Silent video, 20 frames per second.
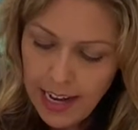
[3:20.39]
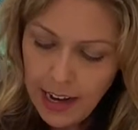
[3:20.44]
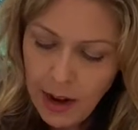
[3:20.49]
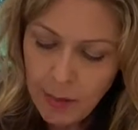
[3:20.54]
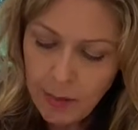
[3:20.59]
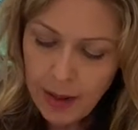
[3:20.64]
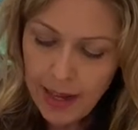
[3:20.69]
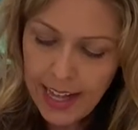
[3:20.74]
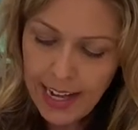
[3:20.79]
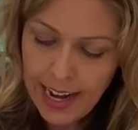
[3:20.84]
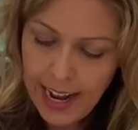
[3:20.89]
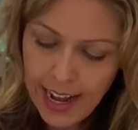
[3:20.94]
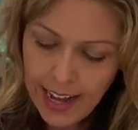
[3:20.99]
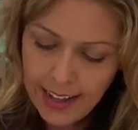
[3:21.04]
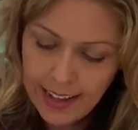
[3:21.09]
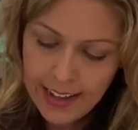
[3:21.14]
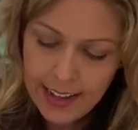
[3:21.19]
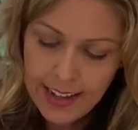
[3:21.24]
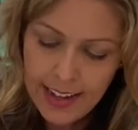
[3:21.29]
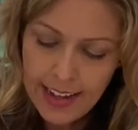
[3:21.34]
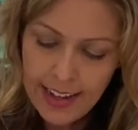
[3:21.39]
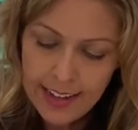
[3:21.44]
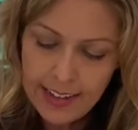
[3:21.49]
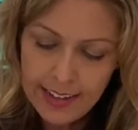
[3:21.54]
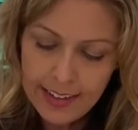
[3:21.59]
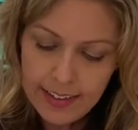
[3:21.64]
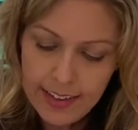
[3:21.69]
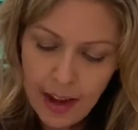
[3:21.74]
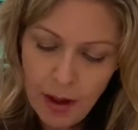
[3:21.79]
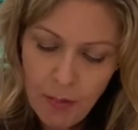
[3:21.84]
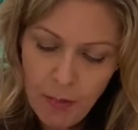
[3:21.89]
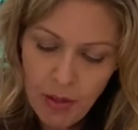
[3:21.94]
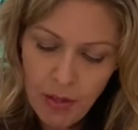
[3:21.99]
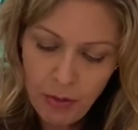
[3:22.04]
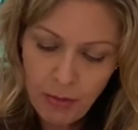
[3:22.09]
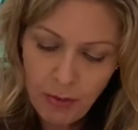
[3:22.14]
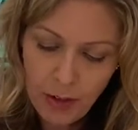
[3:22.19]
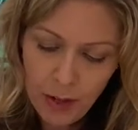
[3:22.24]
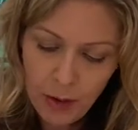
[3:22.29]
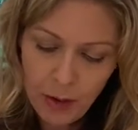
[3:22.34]
I'm going to stamp it
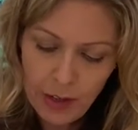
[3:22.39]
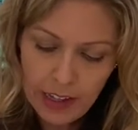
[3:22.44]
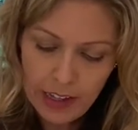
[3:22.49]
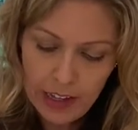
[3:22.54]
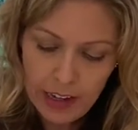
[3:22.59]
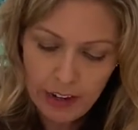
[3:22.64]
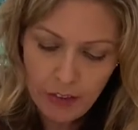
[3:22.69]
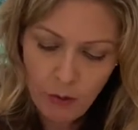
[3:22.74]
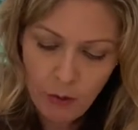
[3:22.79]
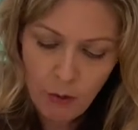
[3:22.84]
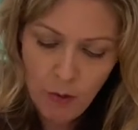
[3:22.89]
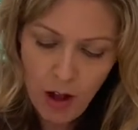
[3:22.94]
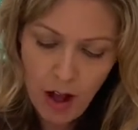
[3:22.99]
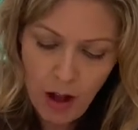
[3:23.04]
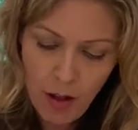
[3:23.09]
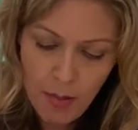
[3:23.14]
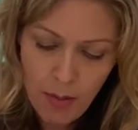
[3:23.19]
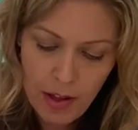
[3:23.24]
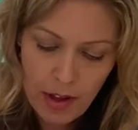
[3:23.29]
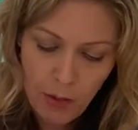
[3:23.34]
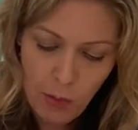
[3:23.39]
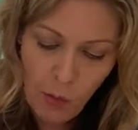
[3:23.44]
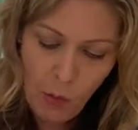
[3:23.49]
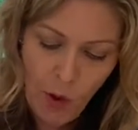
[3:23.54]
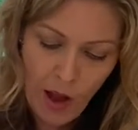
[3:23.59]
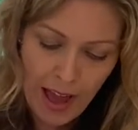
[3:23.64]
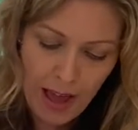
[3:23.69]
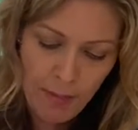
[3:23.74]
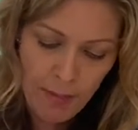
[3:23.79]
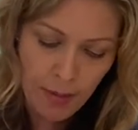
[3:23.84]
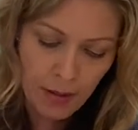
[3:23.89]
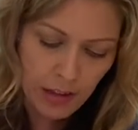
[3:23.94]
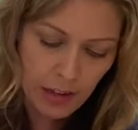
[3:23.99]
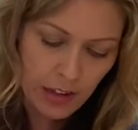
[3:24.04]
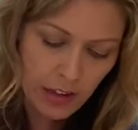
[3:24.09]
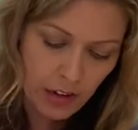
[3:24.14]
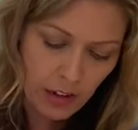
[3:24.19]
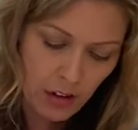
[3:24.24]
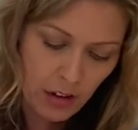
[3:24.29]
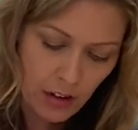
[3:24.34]
through. You can rub and wipe a
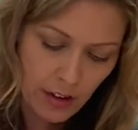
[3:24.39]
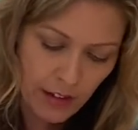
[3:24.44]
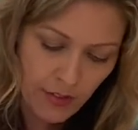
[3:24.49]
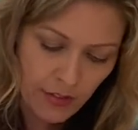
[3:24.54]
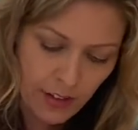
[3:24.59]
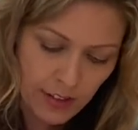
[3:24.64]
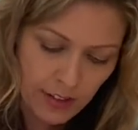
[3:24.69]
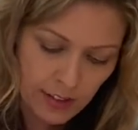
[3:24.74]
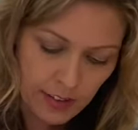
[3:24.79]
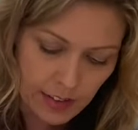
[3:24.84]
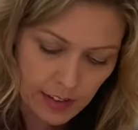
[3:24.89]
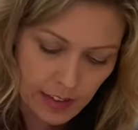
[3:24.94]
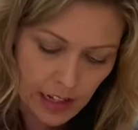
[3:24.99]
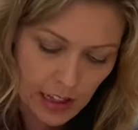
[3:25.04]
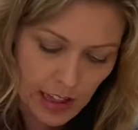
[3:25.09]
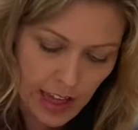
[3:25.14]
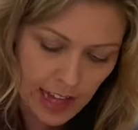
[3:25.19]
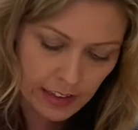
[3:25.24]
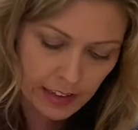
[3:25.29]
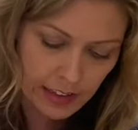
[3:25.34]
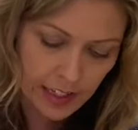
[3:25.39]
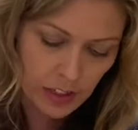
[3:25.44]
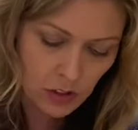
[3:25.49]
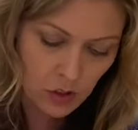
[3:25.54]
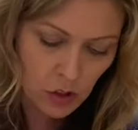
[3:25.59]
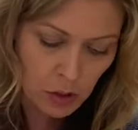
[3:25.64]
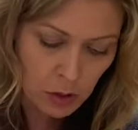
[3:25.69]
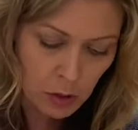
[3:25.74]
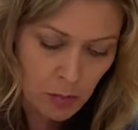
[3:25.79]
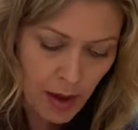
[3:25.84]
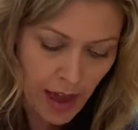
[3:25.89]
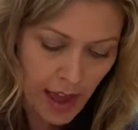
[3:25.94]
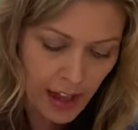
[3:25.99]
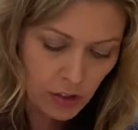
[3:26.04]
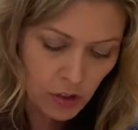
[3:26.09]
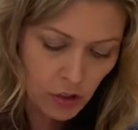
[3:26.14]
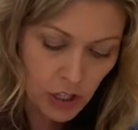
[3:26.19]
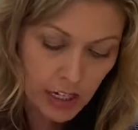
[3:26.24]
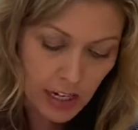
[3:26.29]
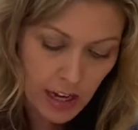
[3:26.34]
little if it's collecting too
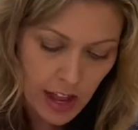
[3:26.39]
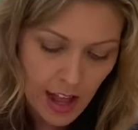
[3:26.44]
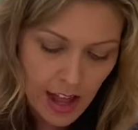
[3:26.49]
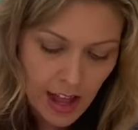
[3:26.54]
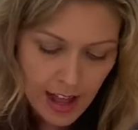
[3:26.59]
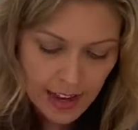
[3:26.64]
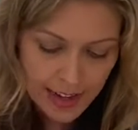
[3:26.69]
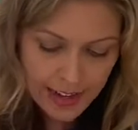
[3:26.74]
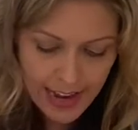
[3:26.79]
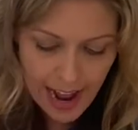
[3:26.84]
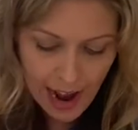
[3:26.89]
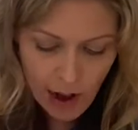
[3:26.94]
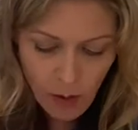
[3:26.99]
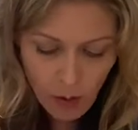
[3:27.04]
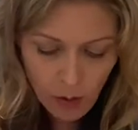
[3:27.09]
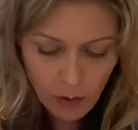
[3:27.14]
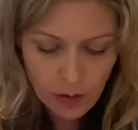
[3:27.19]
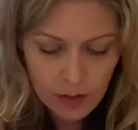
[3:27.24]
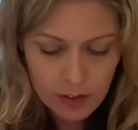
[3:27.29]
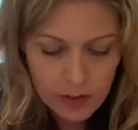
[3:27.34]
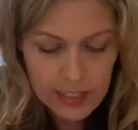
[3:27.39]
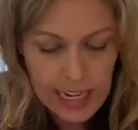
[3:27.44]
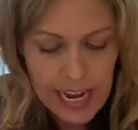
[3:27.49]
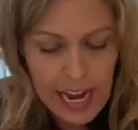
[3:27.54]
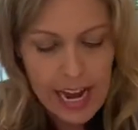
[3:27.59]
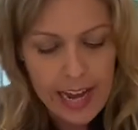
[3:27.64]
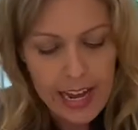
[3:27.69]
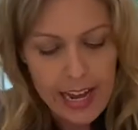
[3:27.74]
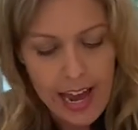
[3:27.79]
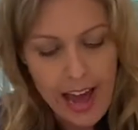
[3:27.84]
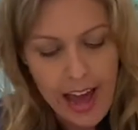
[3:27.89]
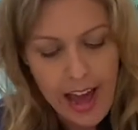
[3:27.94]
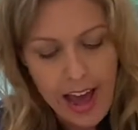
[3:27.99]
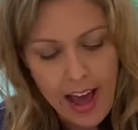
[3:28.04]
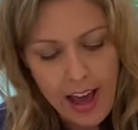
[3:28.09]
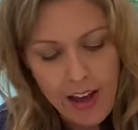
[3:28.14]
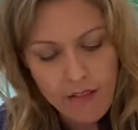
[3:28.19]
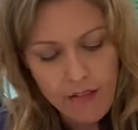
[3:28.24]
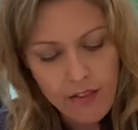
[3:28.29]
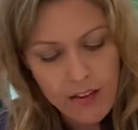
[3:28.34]
much. And now, see,
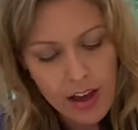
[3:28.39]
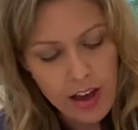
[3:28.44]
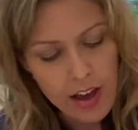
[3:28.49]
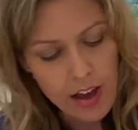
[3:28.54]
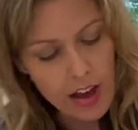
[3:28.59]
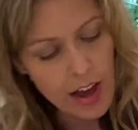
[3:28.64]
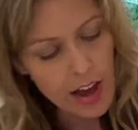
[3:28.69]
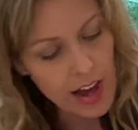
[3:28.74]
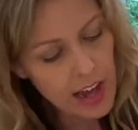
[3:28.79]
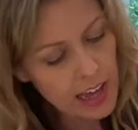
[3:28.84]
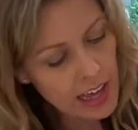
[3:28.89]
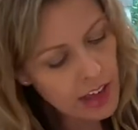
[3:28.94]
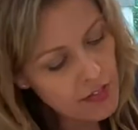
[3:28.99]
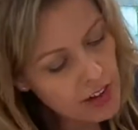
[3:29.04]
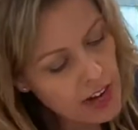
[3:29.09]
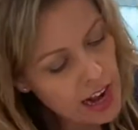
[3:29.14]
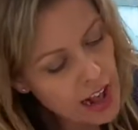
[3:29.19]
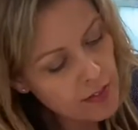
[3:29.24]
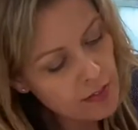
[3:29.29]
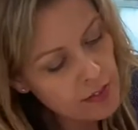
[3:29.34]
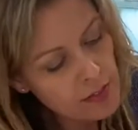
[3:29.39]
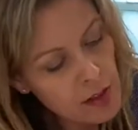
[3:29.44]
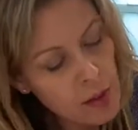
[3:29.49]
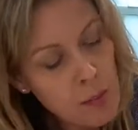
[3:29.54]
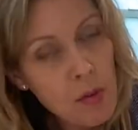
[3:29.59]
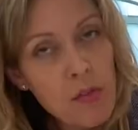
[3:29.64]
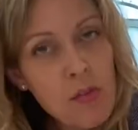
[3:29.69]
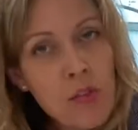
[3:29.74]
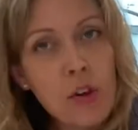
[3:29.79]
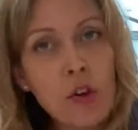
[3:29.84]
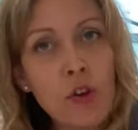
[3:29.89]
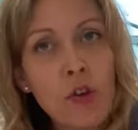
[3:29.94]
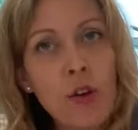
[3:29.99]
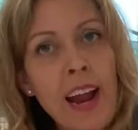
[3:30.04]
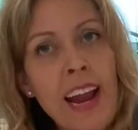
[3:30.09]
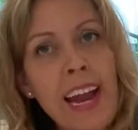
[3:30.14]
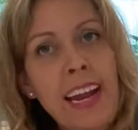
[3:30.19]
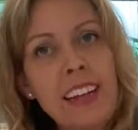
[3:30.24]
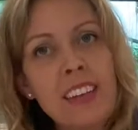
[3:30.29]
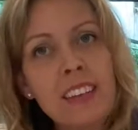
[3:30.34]
I even have some of the
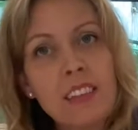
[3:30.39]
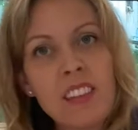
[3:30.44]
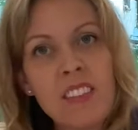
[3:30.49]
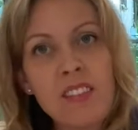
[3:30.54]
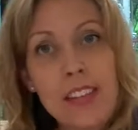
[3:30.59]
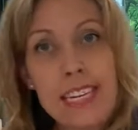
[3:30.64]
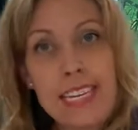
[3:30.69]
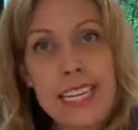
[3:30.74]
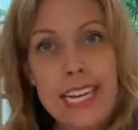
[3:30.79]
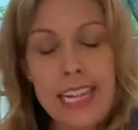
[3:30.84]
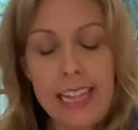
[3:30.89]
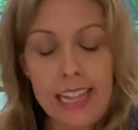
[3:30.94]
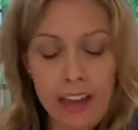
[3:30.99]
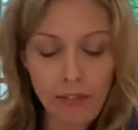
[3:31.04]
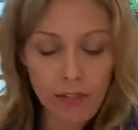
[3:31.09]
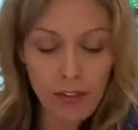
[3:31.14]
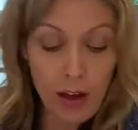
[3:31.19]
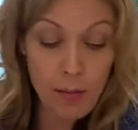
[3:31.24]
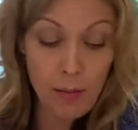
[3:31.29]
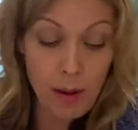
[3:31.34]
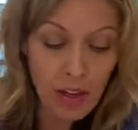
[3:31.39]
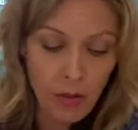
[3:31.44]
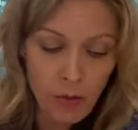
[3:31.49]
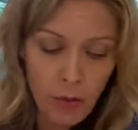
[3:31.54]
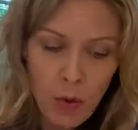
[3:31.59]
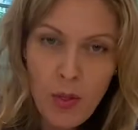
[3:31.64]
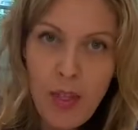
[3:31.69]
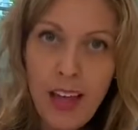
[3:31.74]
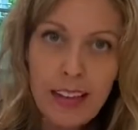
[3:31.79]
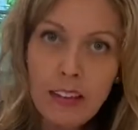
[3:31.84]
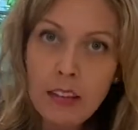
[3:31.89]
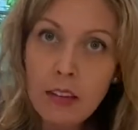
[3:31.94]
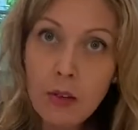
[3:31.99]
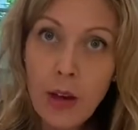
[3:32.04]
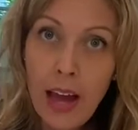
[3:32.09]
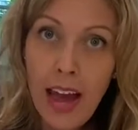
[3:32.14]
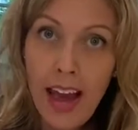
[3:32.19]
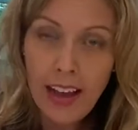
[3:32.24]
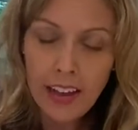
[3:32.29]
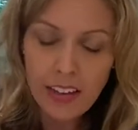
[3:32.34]
grains of the tea leaf coming through. That's
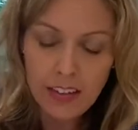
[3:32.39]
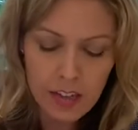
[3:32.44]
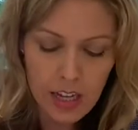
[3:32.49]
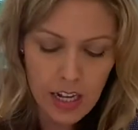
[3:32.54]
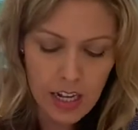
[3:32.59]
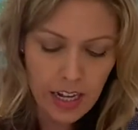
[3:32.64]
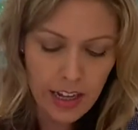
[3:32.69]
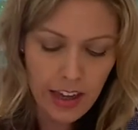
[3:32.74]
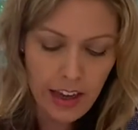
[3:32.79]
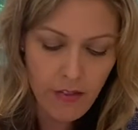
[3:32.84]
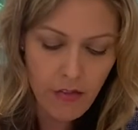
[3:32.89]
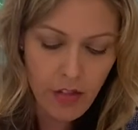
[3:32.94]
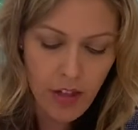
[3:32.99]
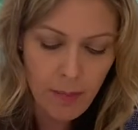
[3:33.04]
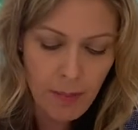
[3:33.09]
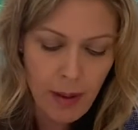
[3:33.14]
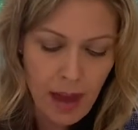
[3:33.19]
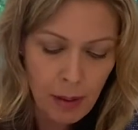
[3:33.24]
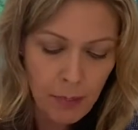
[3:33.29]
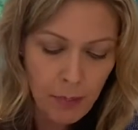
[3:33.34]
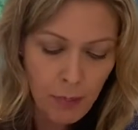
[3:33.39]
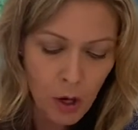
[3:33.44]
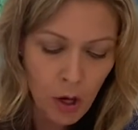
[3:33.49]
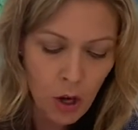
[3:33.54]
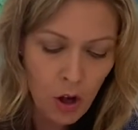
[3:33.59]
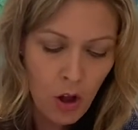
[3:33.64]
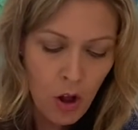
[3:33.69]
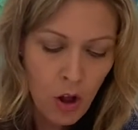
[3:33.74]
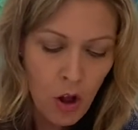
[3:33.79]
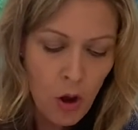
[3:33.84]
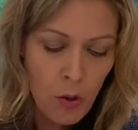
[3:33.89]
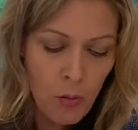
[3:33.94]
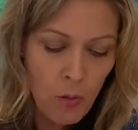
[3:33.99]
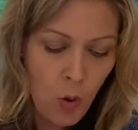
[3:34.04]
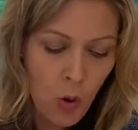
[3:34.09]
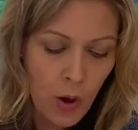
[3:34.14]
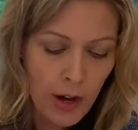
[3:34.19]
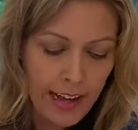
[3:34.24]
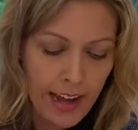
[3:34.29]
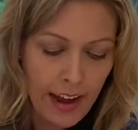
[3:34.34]
okay. It's going to give the paper
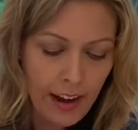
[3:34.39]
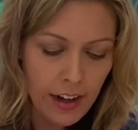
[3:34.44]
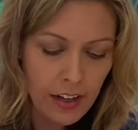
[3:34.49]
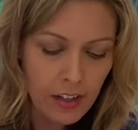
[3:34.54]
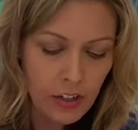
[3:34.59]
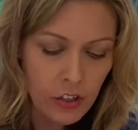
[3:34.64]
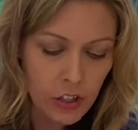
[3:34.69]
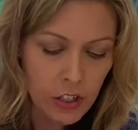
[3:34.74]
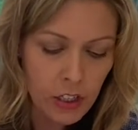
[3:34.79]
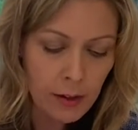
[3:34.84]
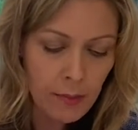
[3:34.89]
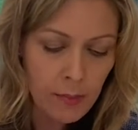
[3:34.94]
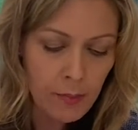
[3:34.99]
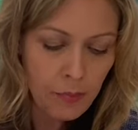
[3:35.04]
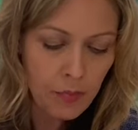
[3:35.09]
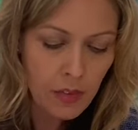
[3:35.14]
more character.